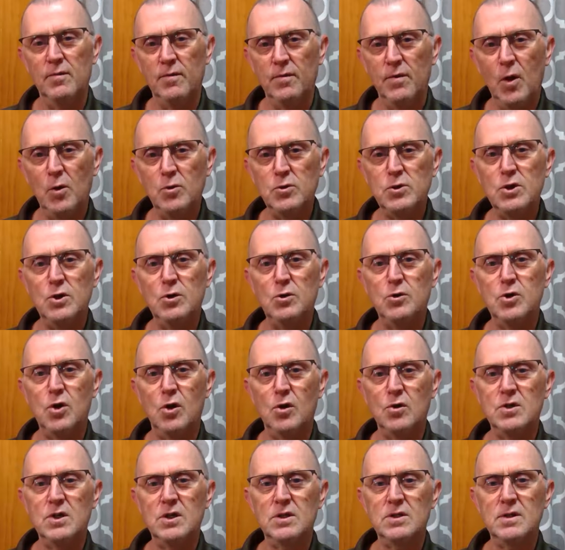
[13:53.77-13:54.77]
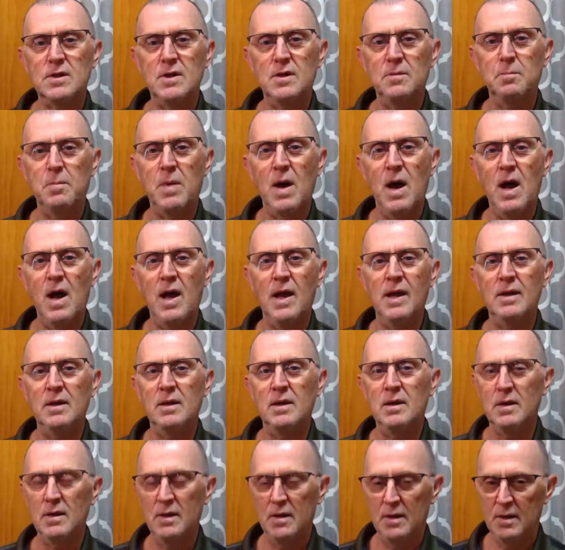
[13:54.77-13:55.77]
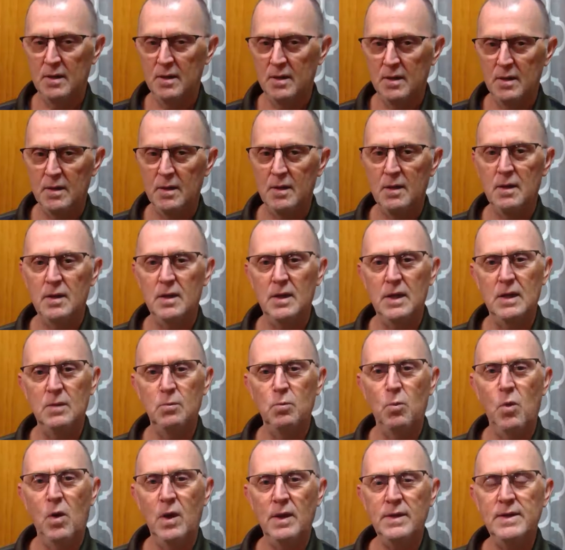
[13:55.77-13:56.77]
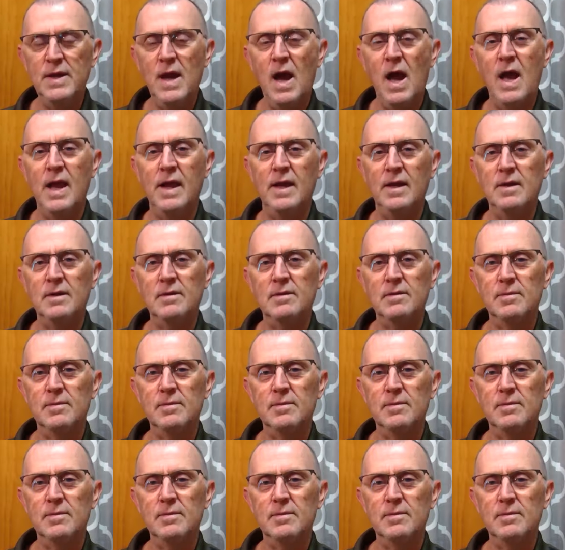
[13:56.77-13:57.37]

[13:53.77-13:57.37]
those two churches combined in one night,